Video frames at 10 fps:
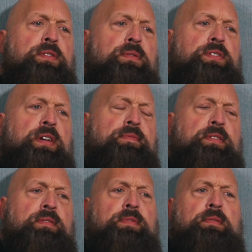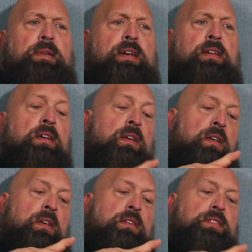George Jefferson was a man.
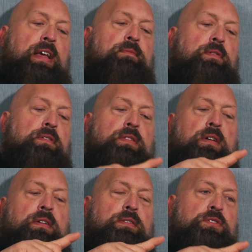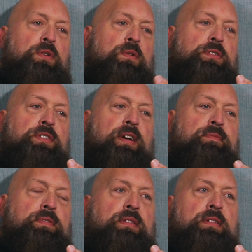Sanford and Son, George
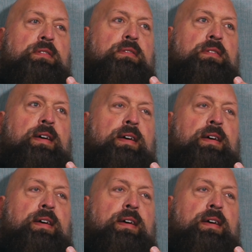Jefferson,